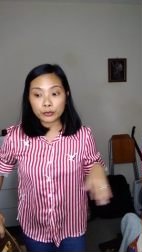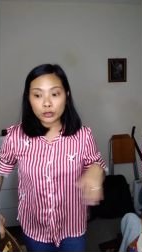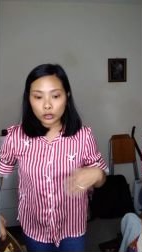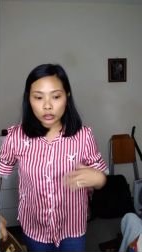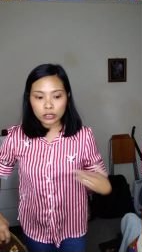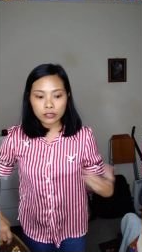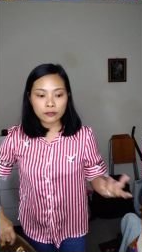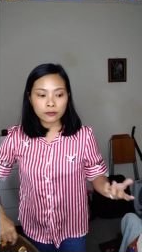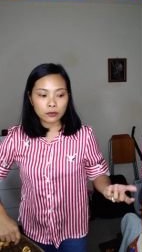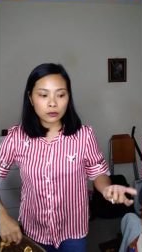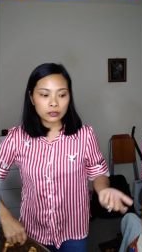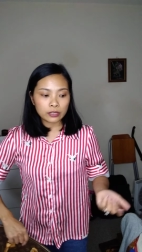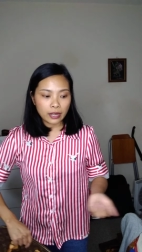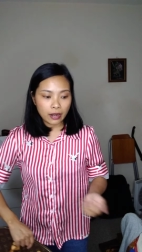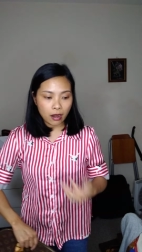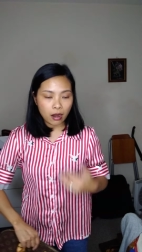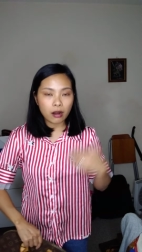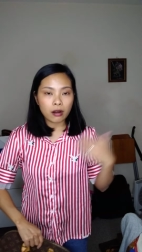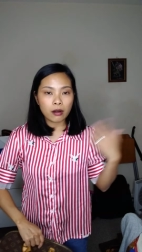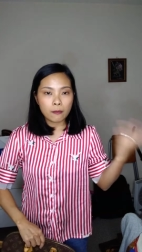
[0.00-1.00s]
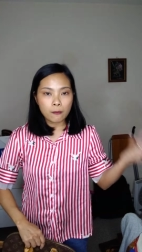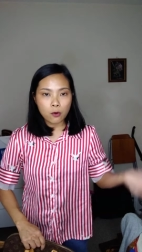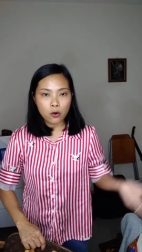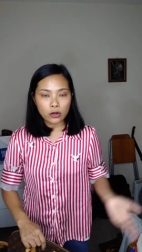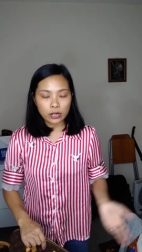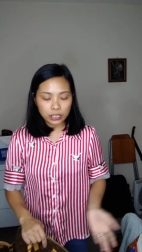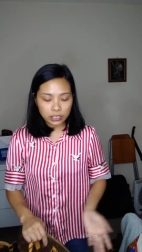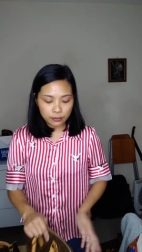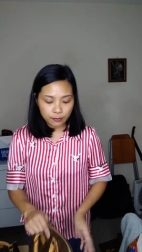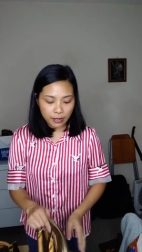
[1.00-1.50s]
beautiful they are
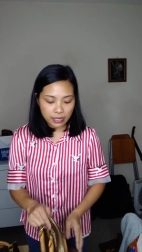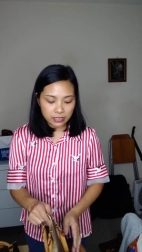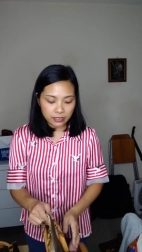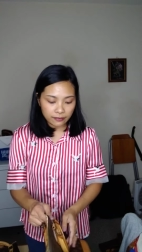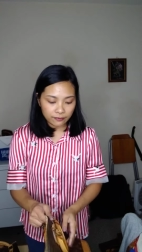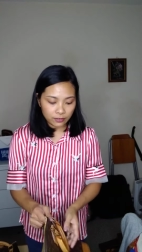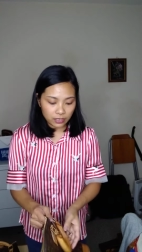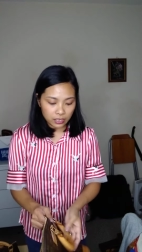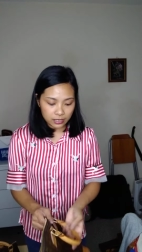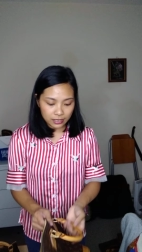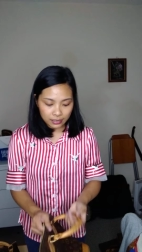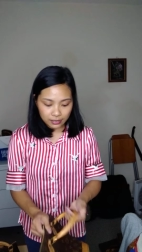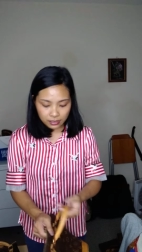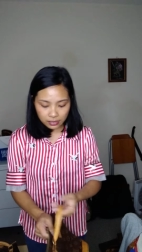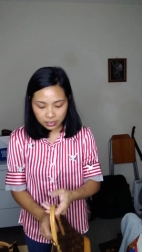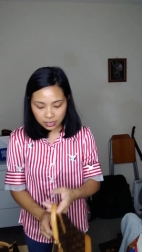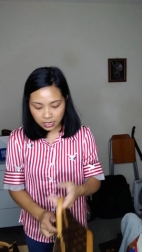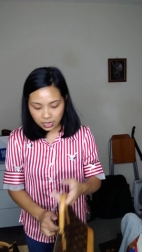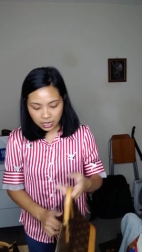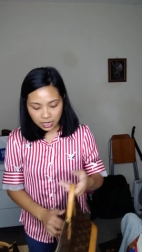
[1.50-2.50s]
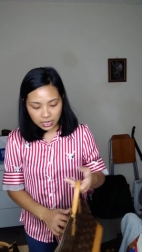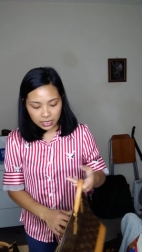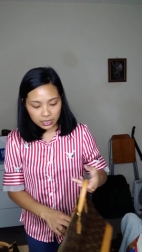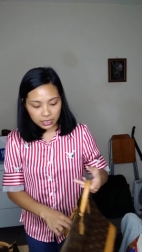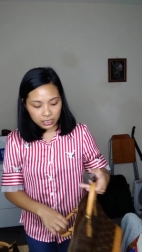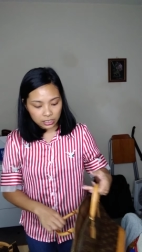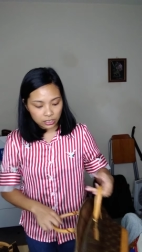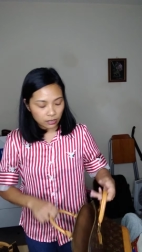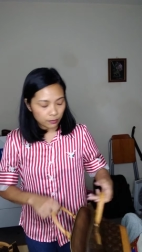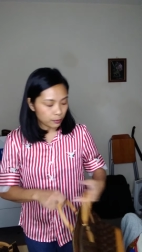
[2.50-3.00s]
more expensive this is
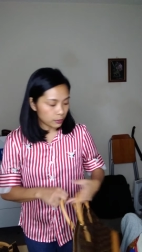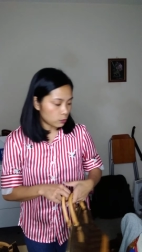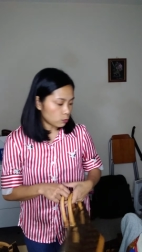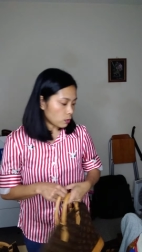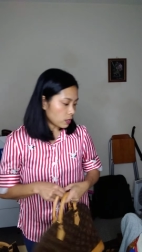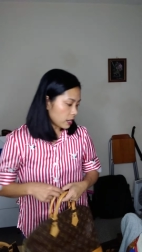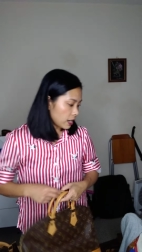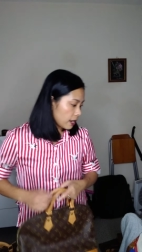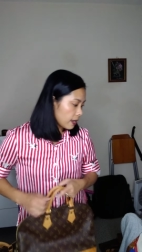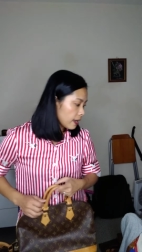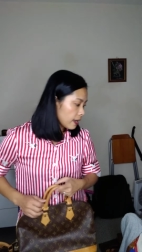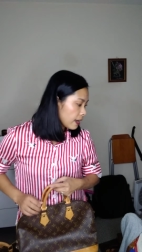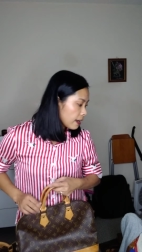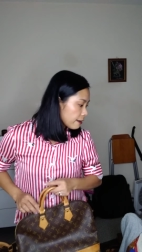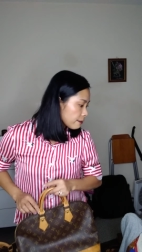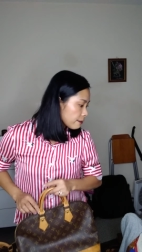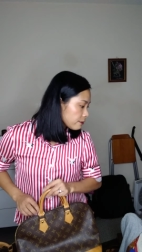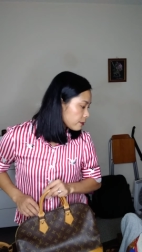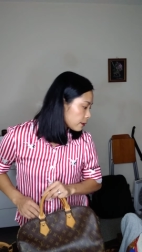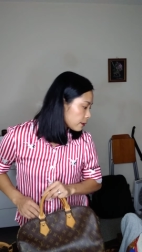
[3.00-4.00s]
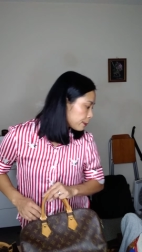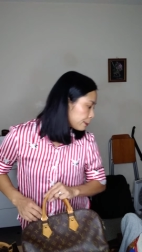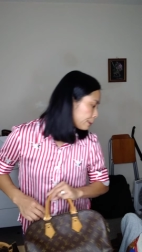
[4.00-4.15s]
the cheapest one i have